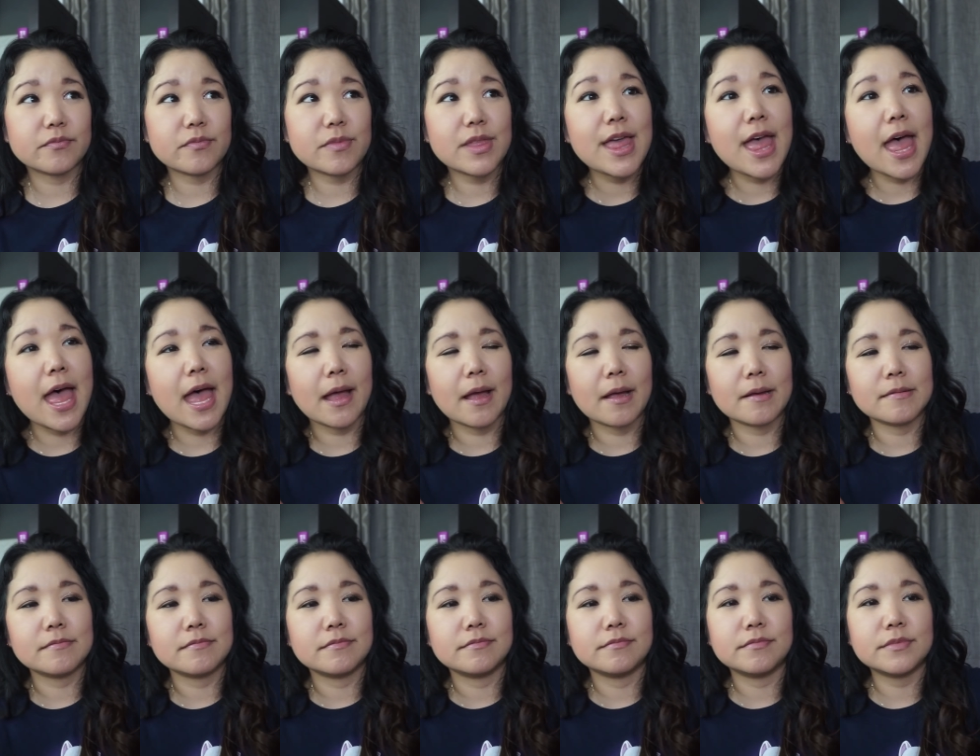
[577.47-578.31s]
the
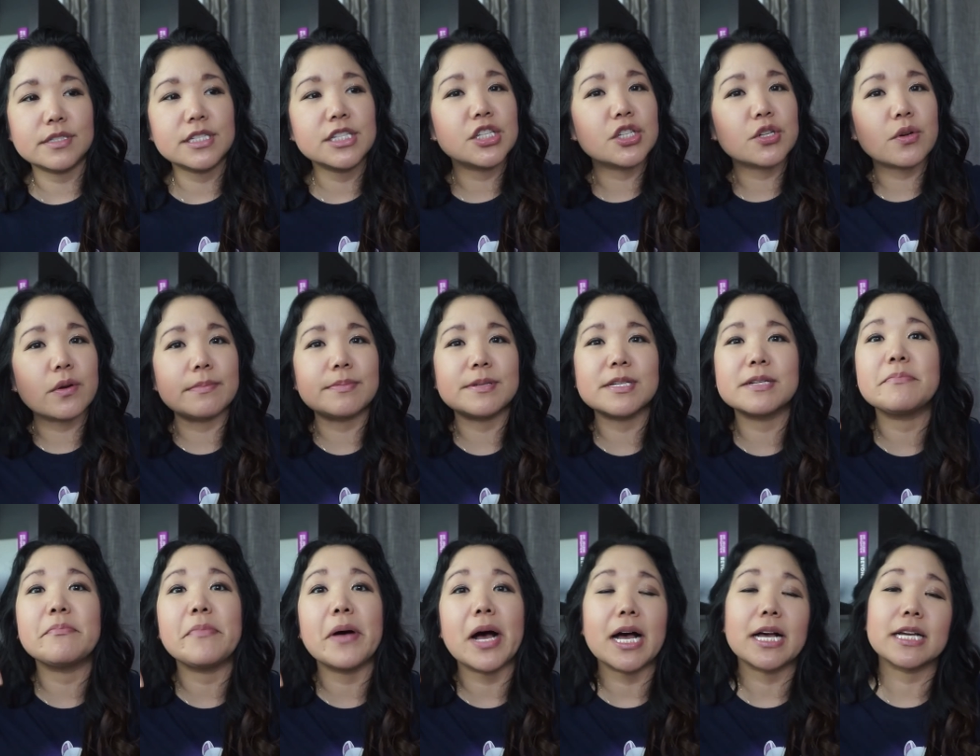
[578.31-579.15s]

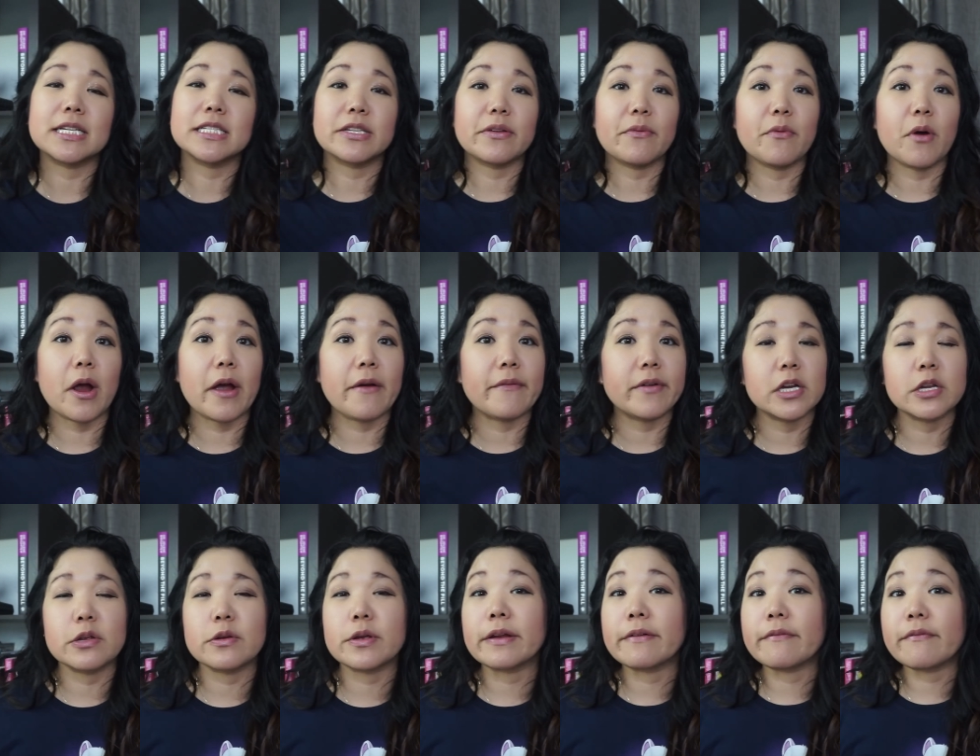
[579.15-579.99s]
description box, wherever
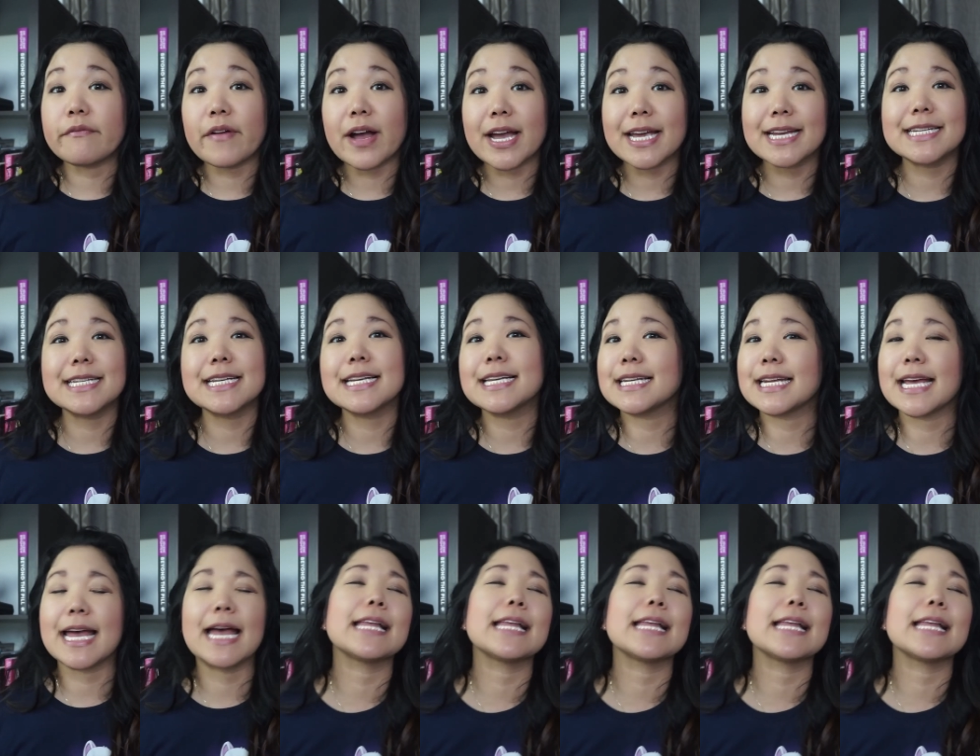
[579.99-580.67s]
you can find it,